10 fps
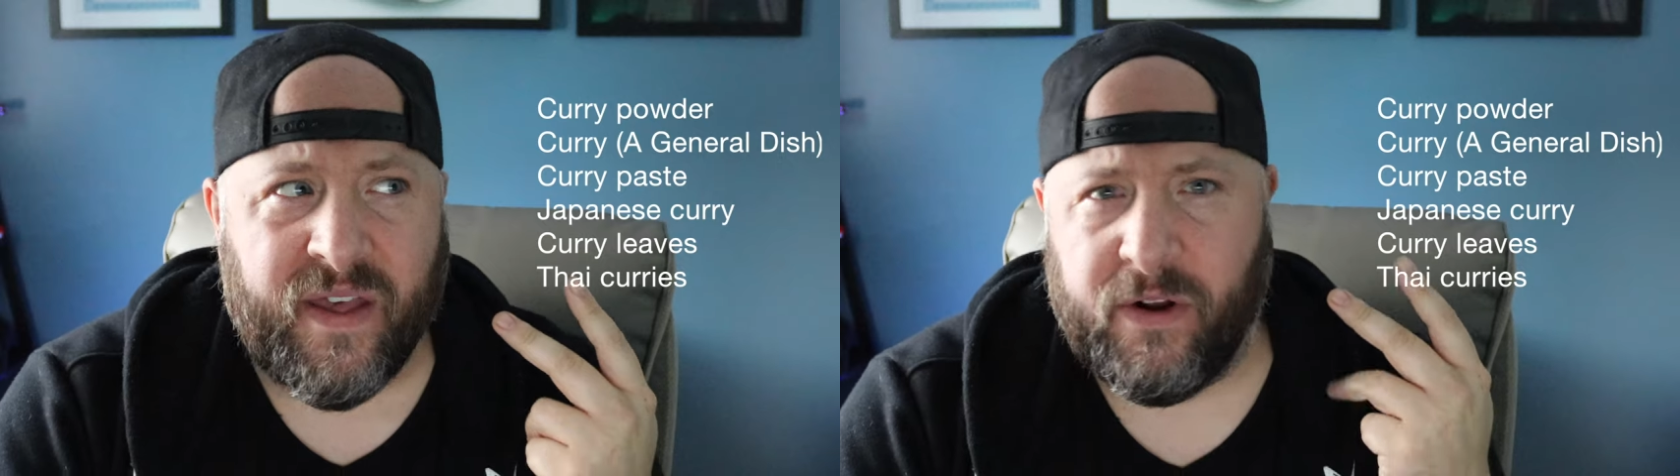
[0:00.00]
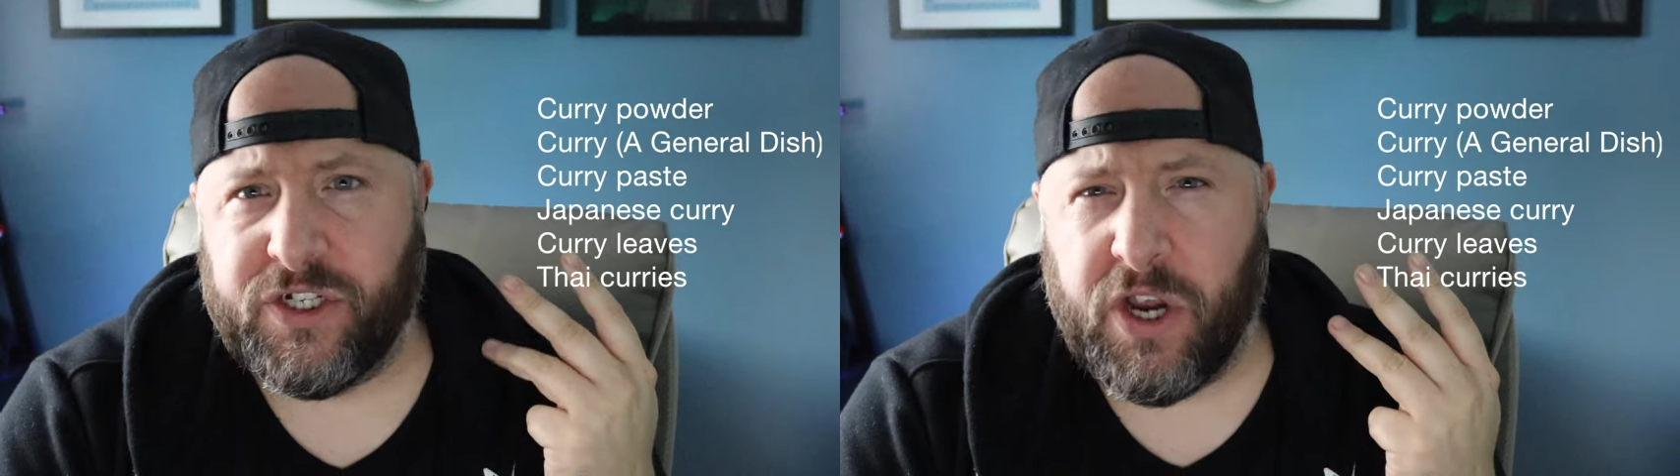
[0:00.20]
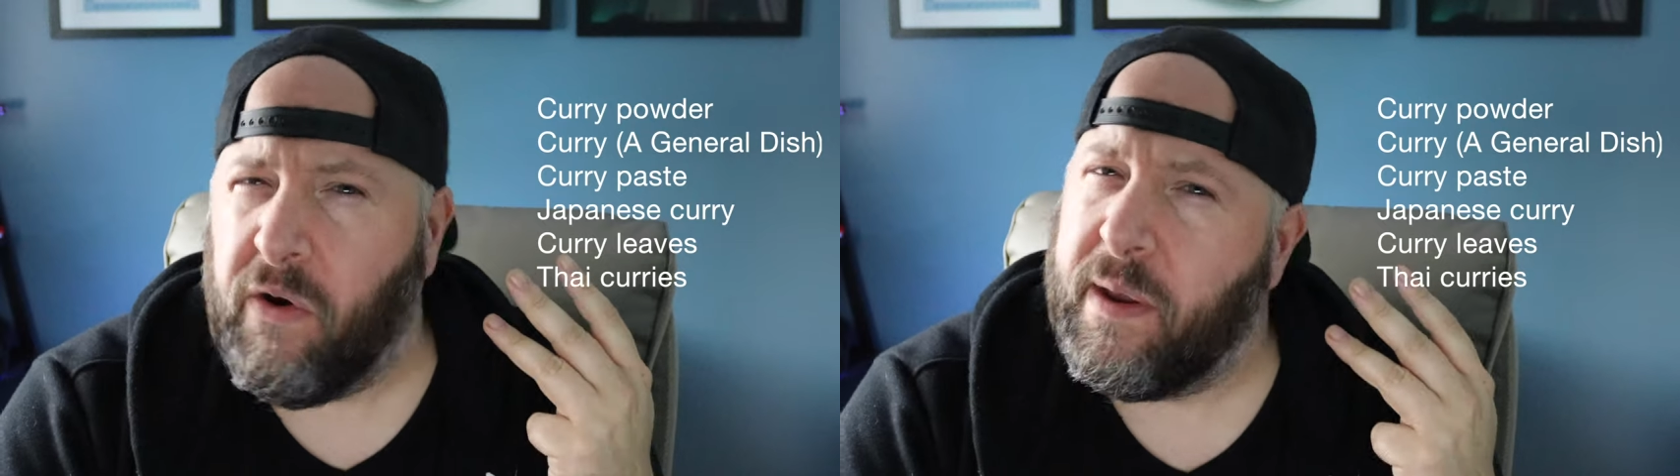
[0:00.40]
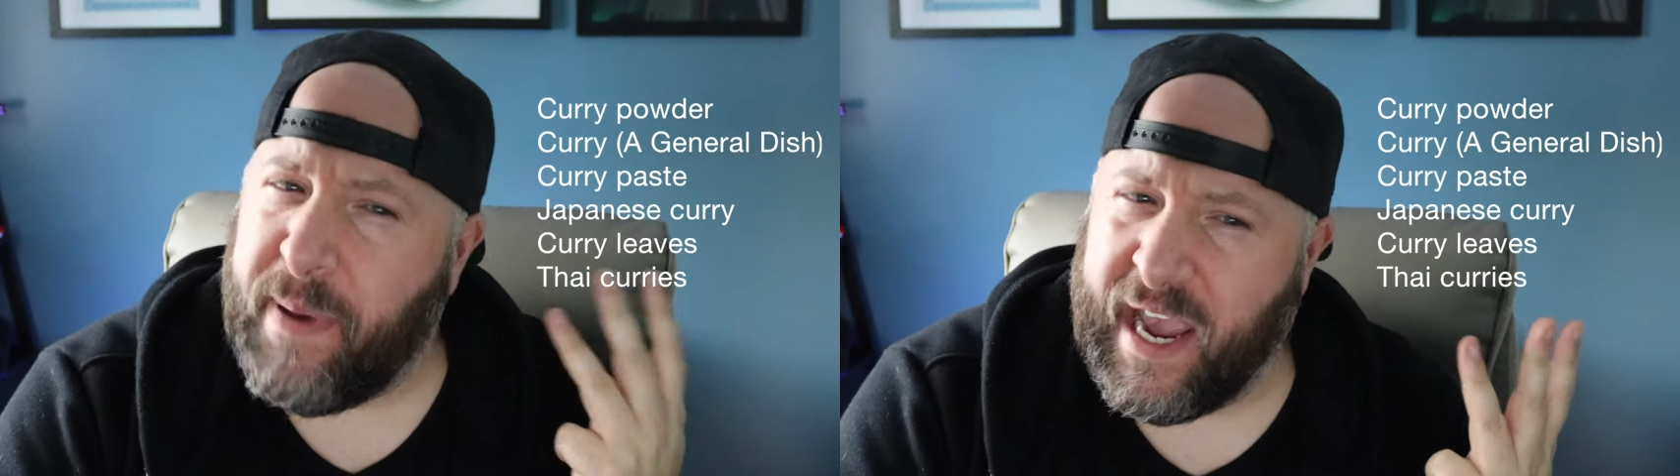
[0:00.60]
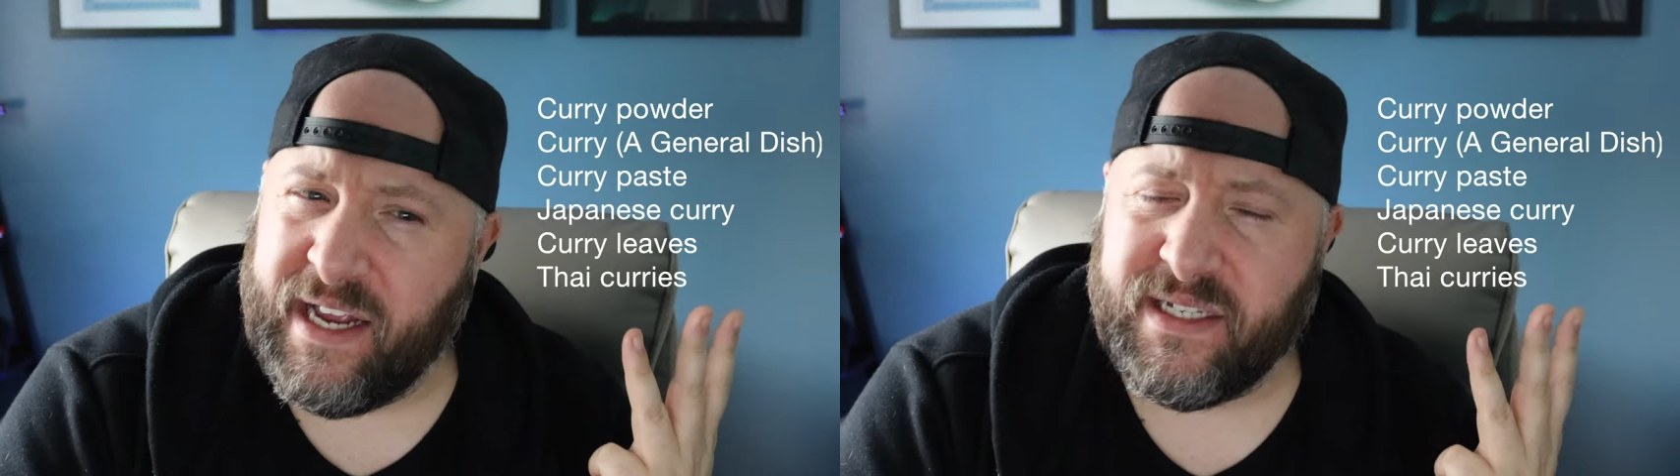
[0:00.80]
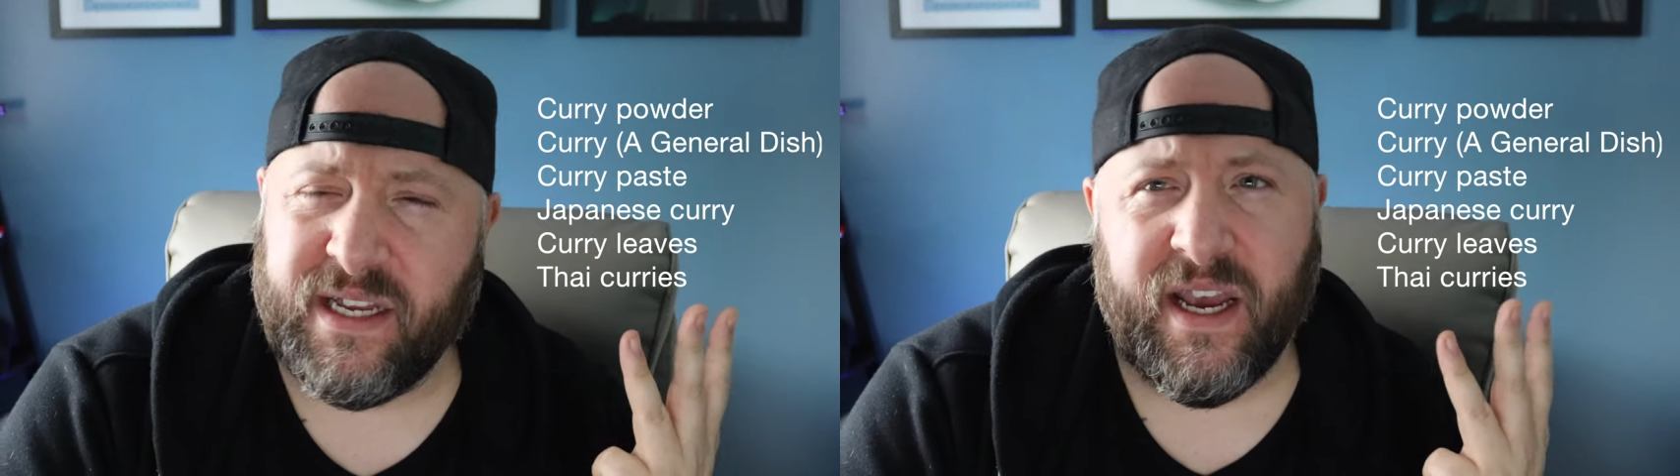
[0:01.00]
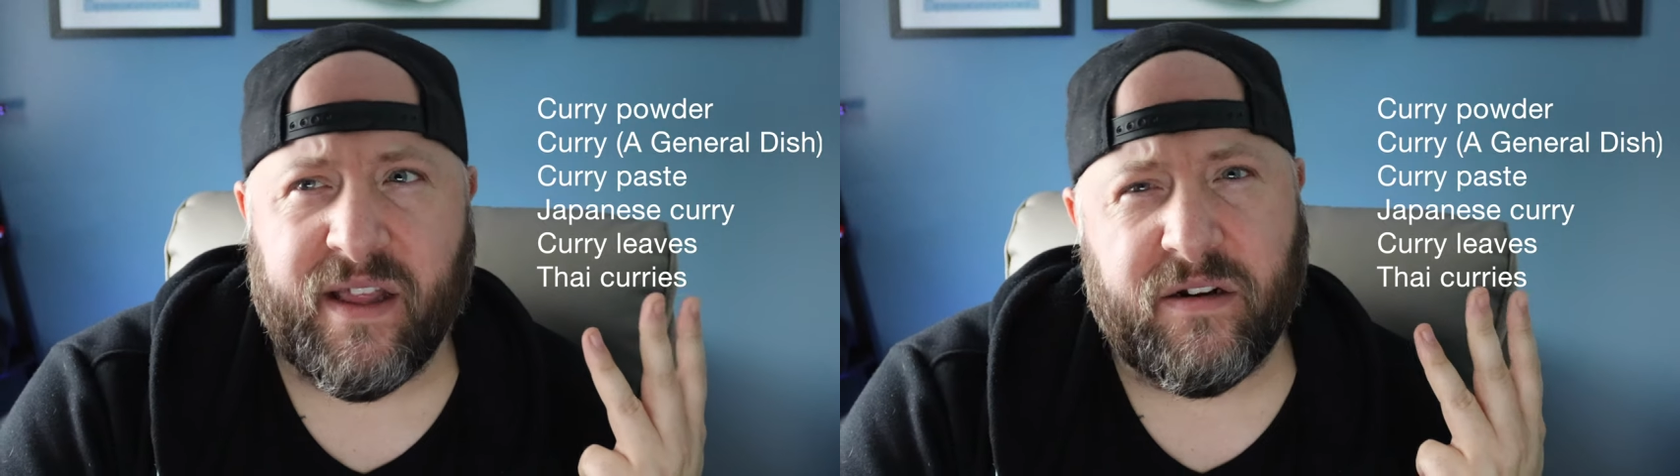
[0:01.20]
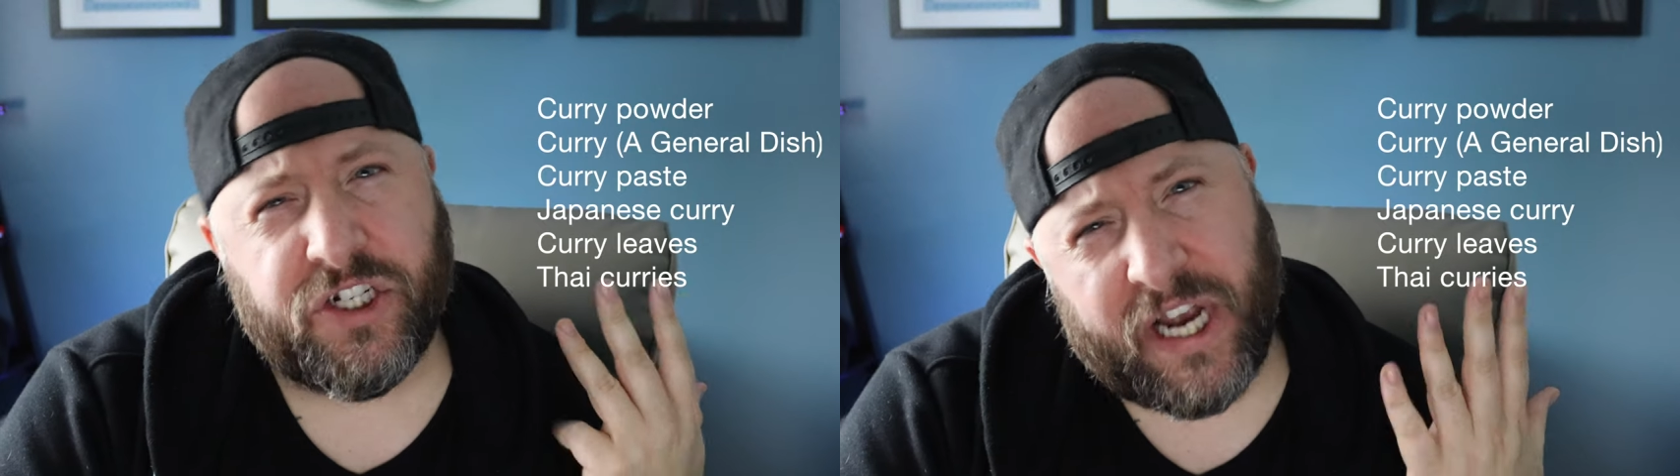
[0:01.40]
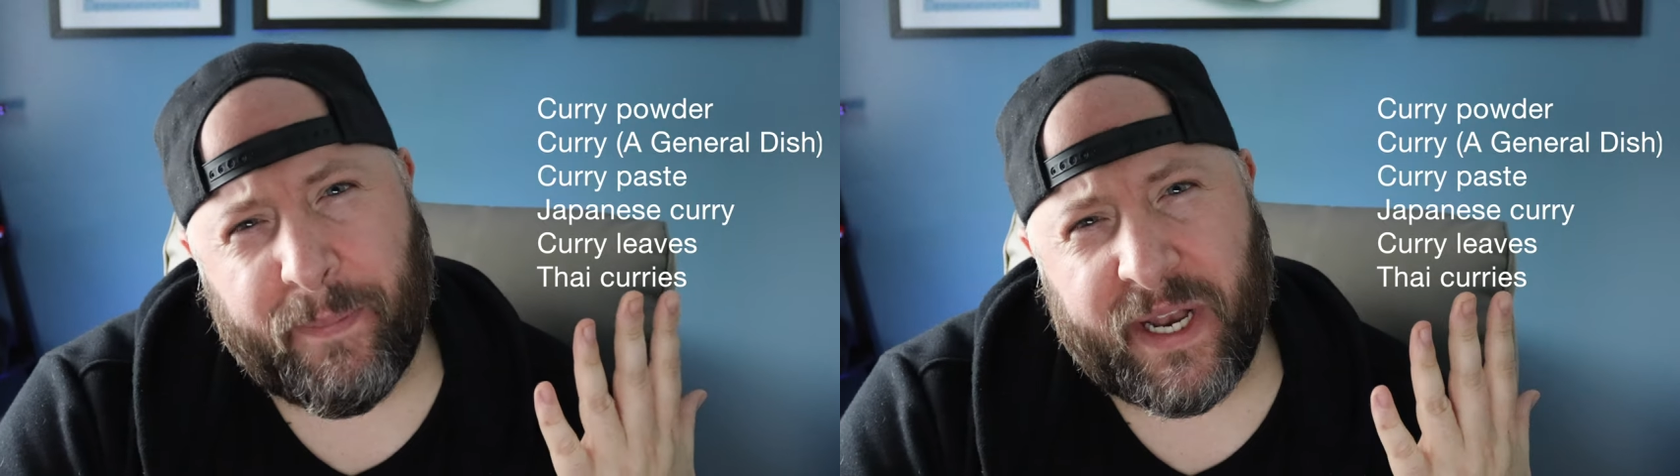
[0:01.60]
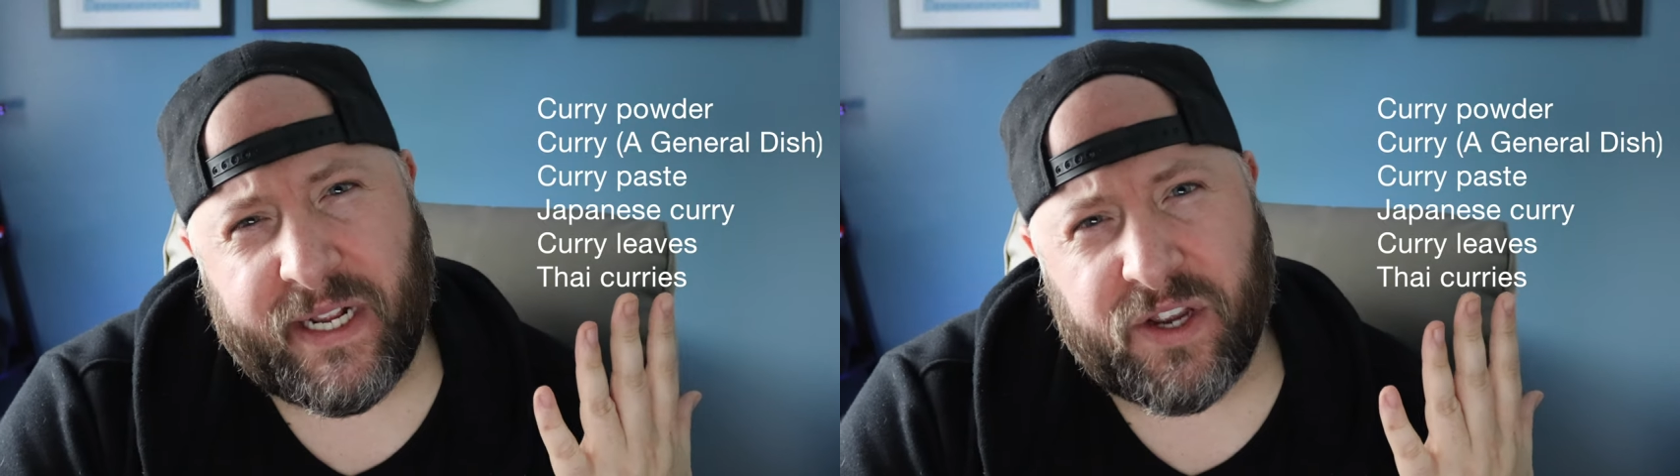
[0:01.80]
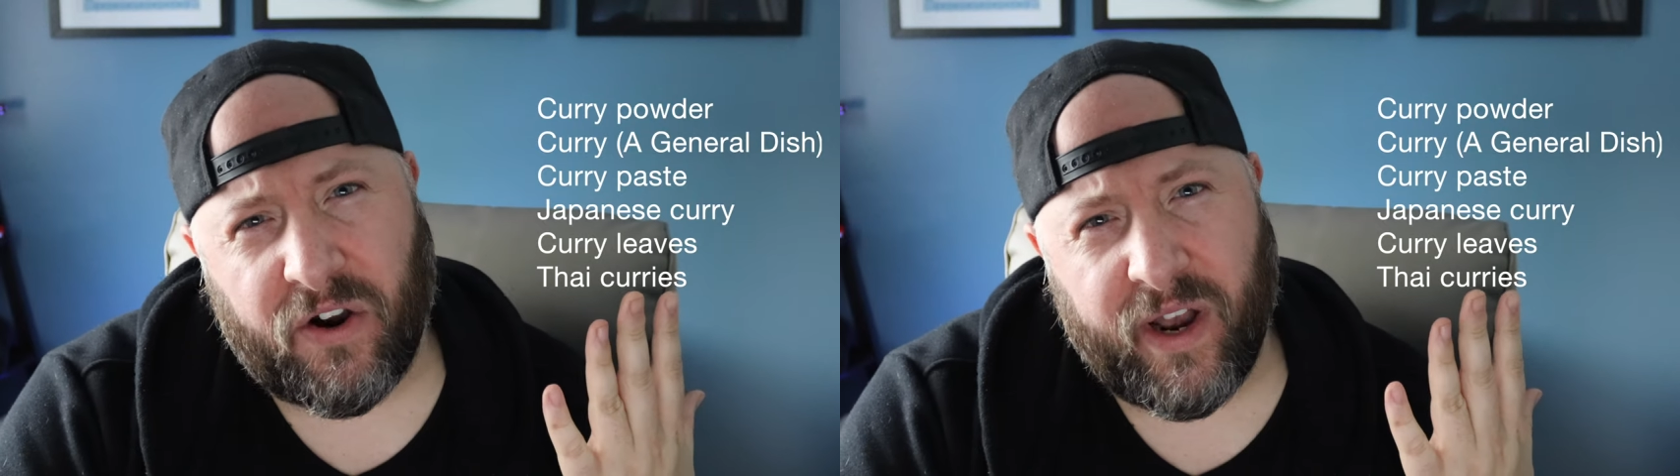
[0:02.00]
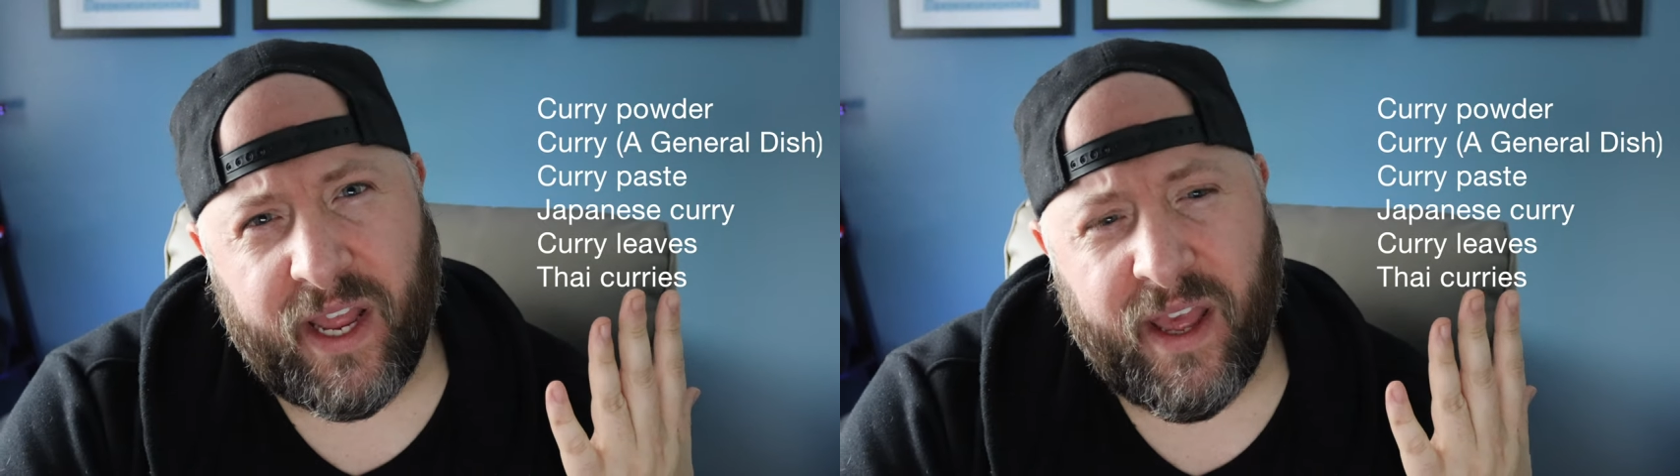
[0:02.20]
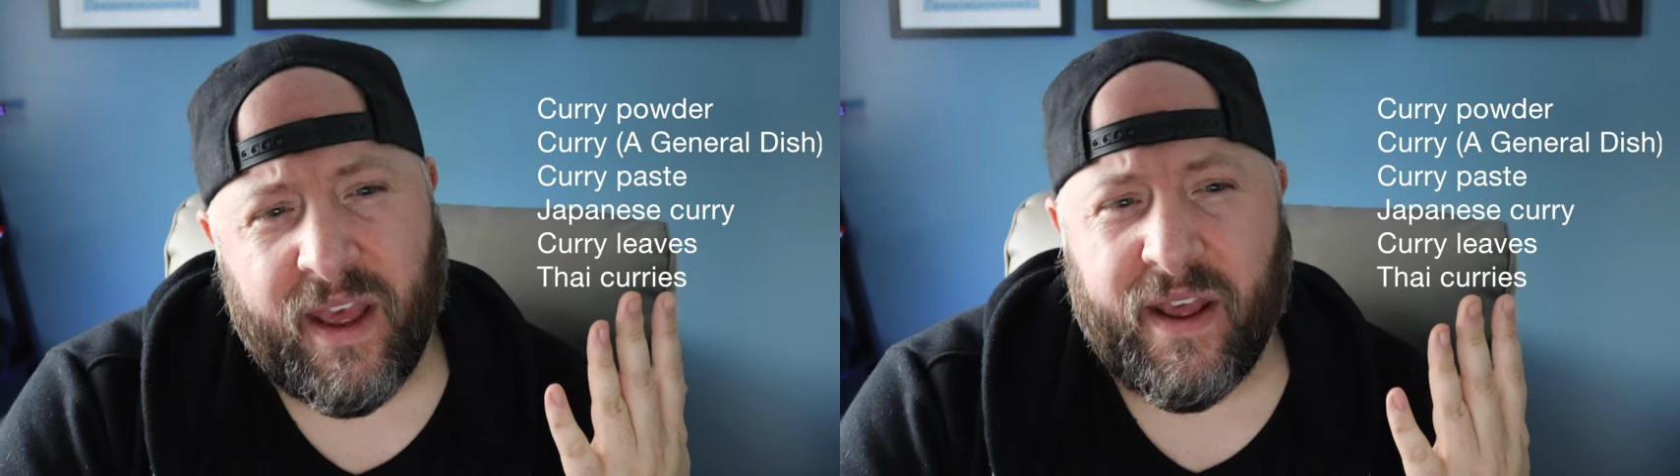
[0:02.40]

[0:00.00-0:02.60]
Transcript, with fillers: There's curry paste, there's Japanese curry,